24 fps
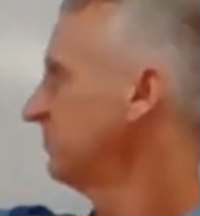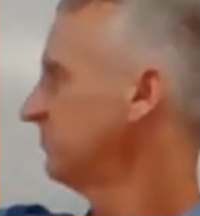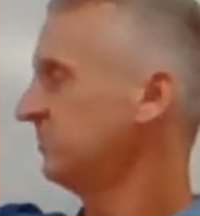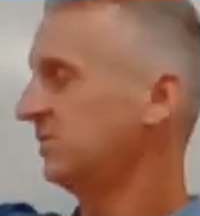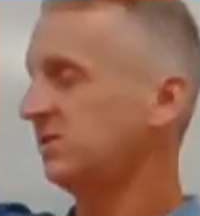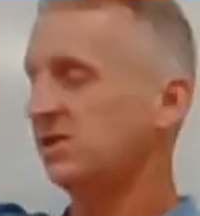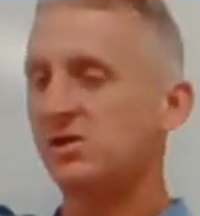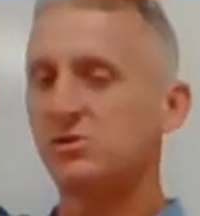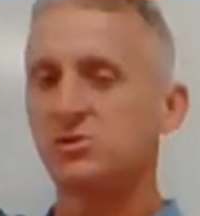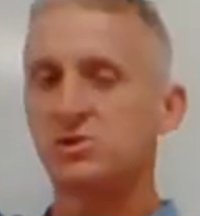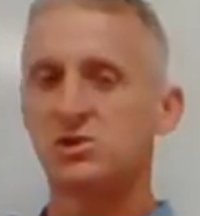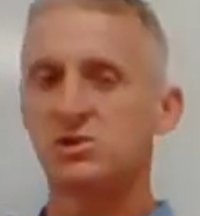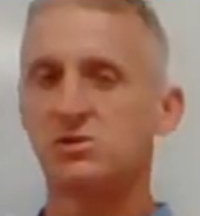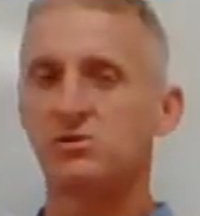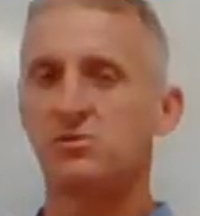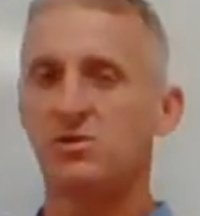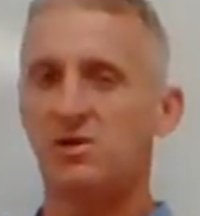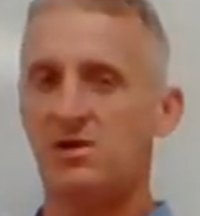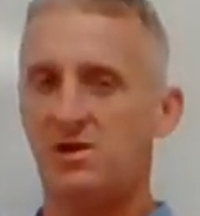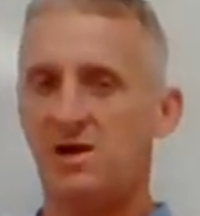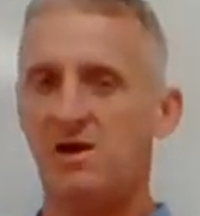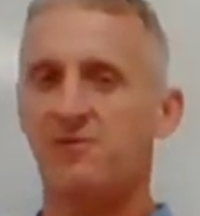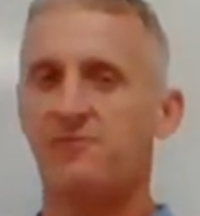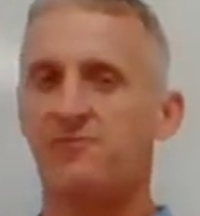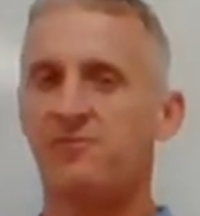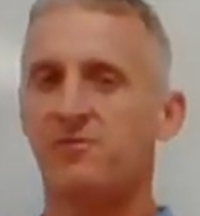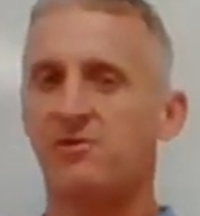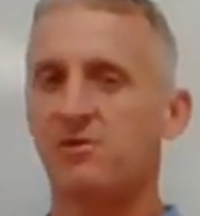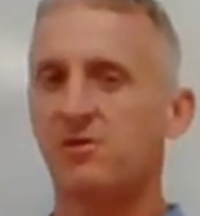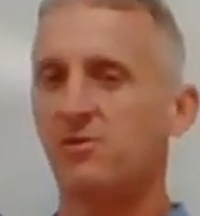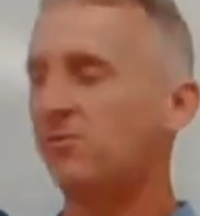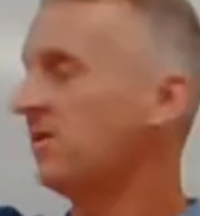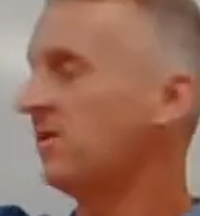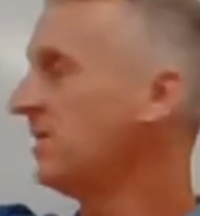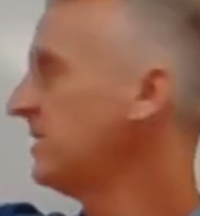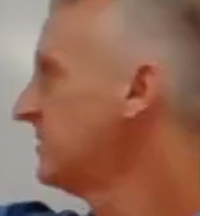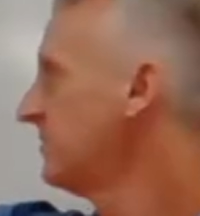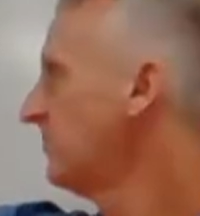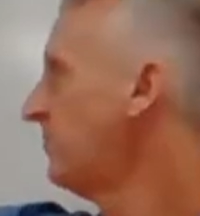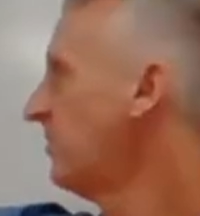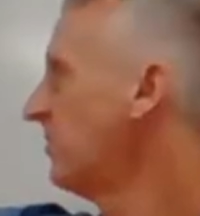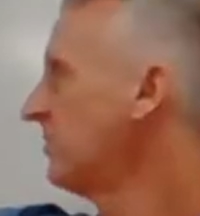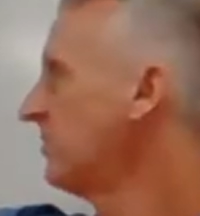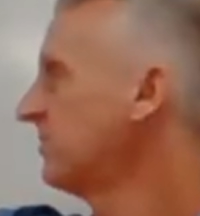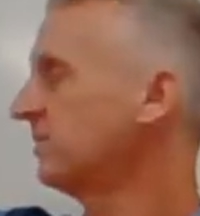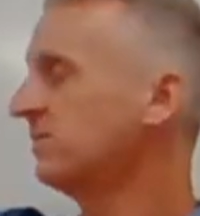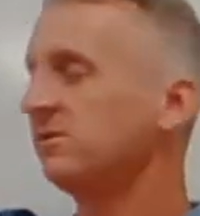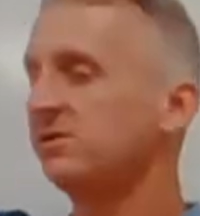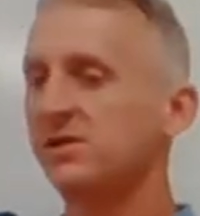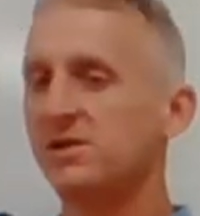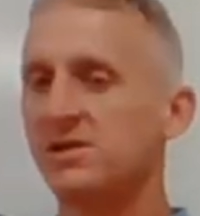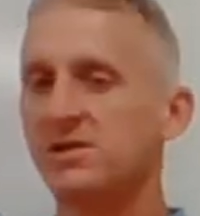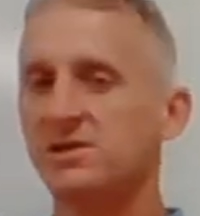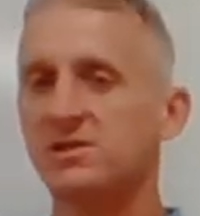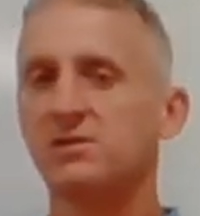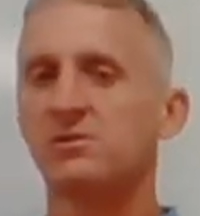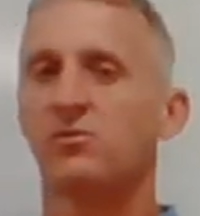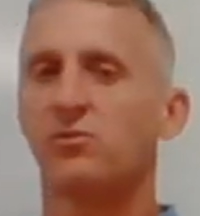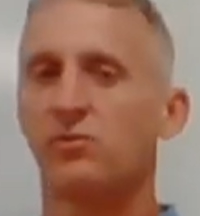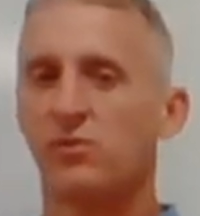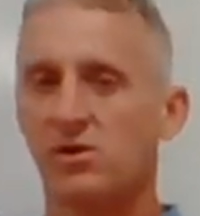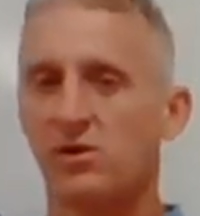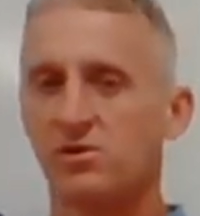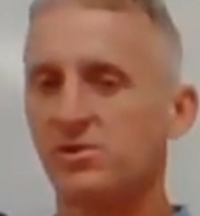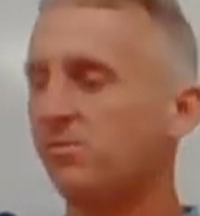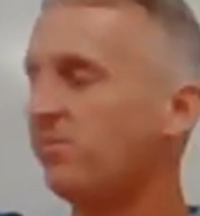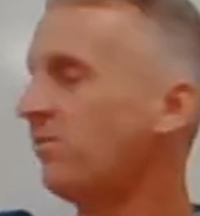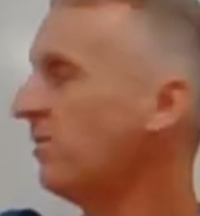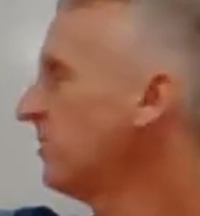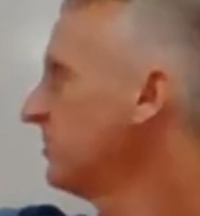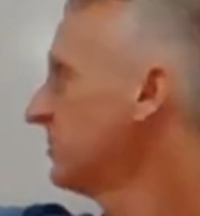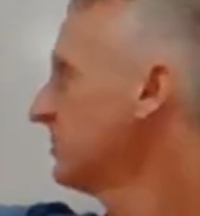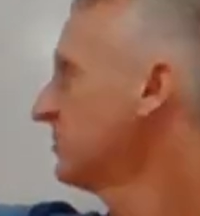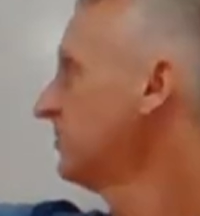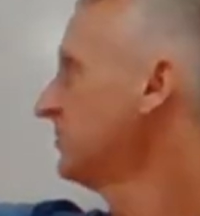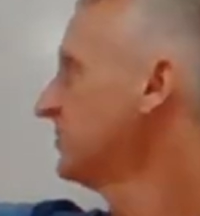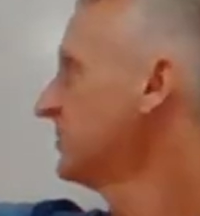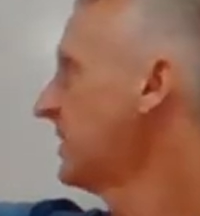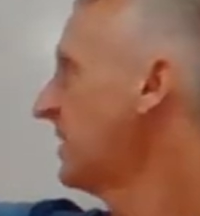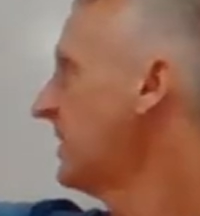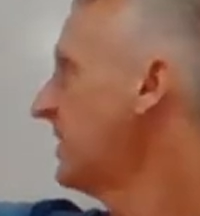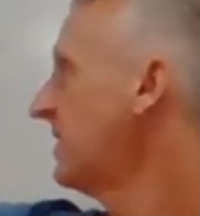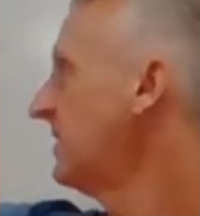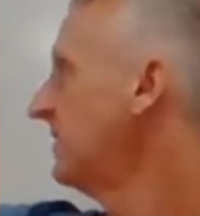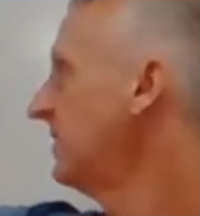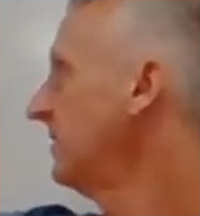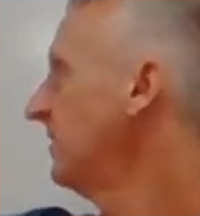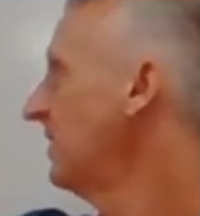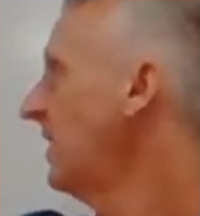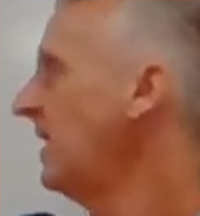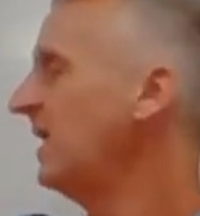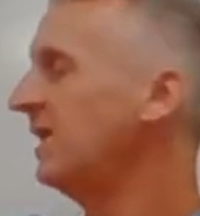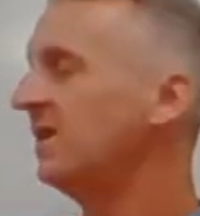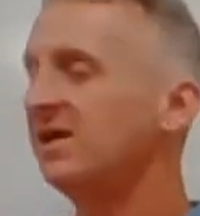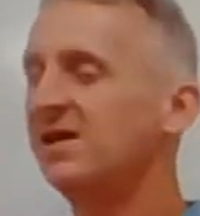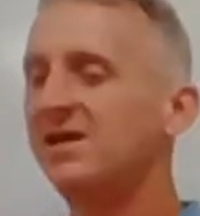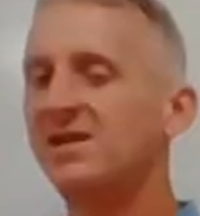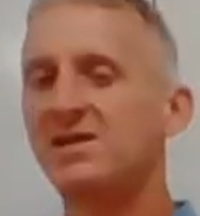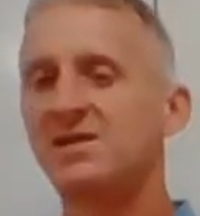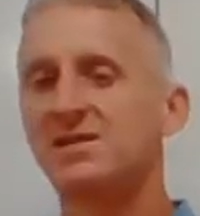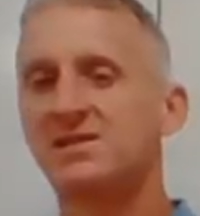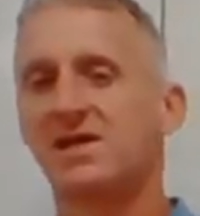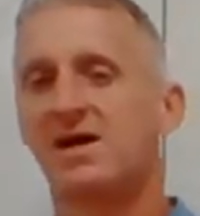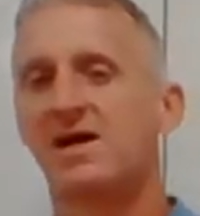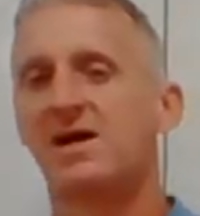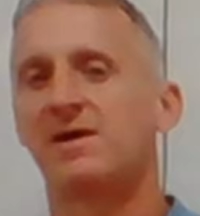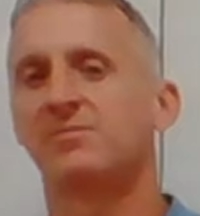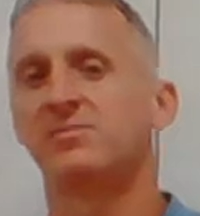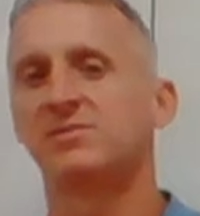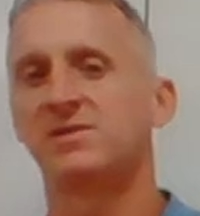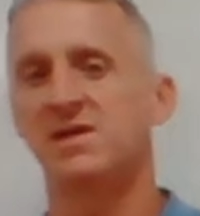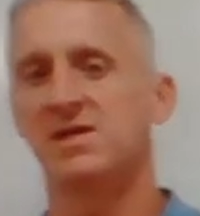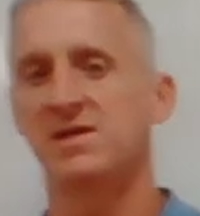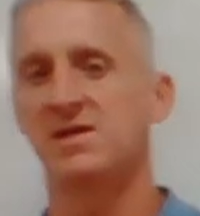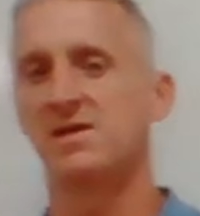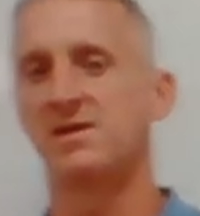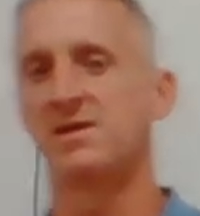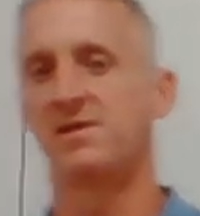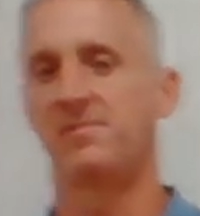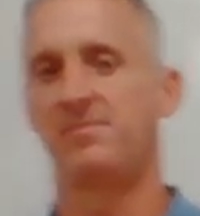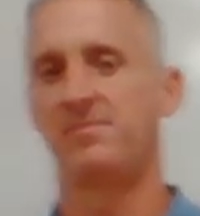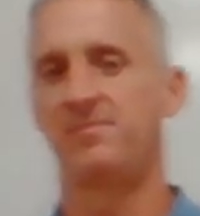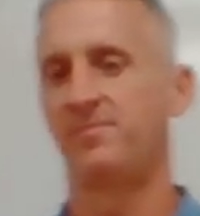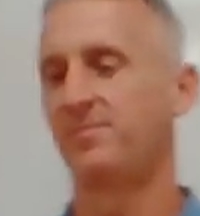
tells you how far away the particle is, where the particle's at any time t.